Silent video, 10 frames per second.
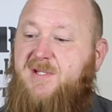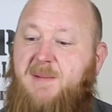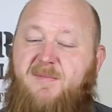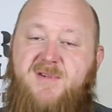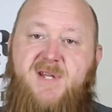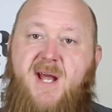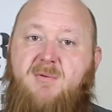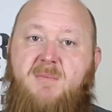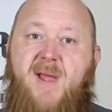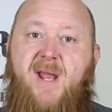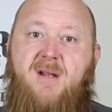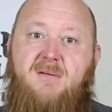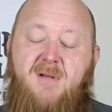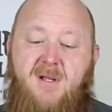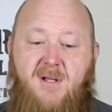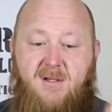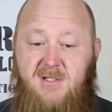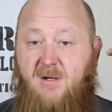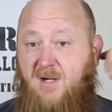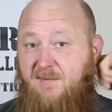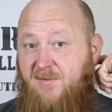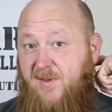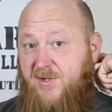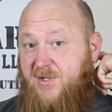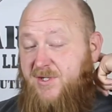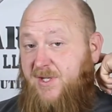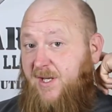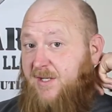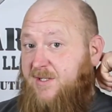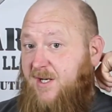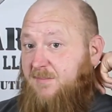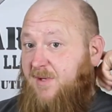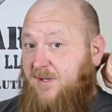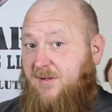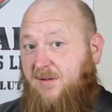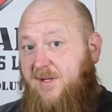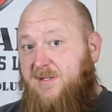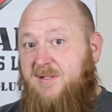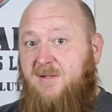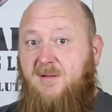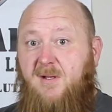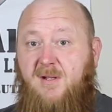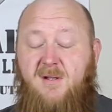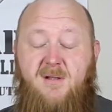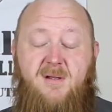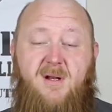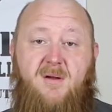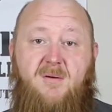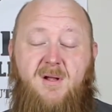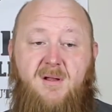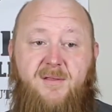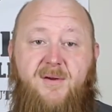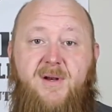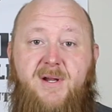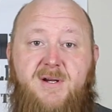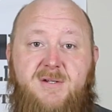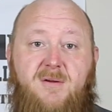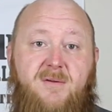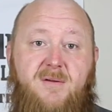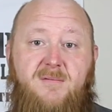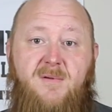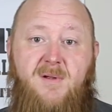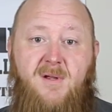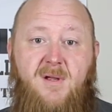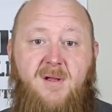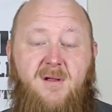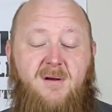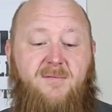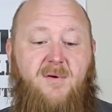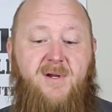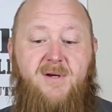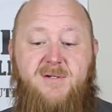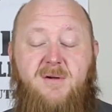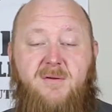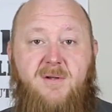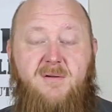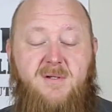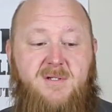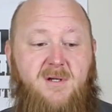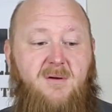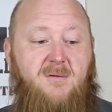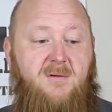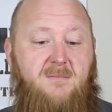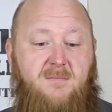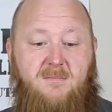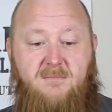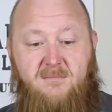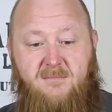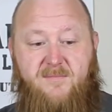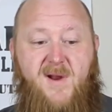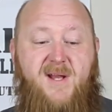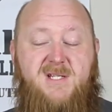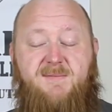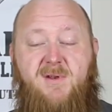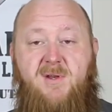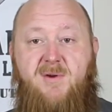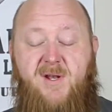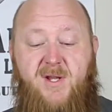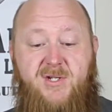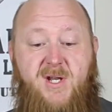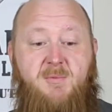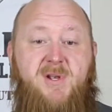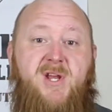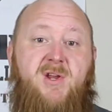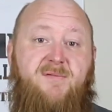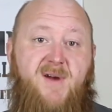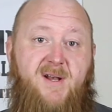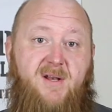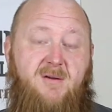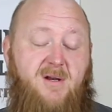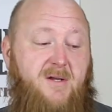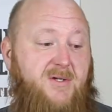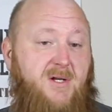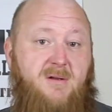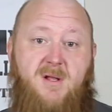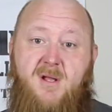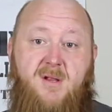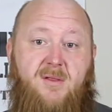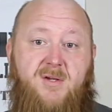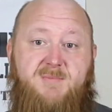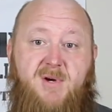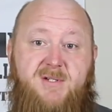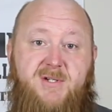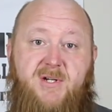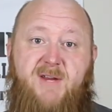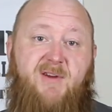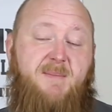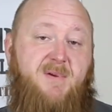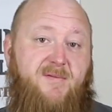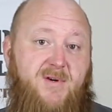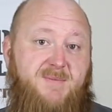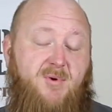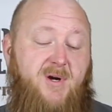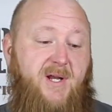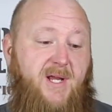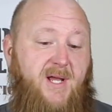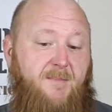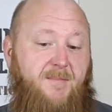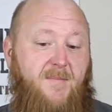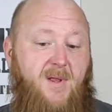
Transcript: this type of a stock were made. So everything that you're seeing is going to be at least, you know, 30 years old or 40 years old. So finding stuff in new condition, and when you do find it in new condition, those prices you're giving up your firstborn to get.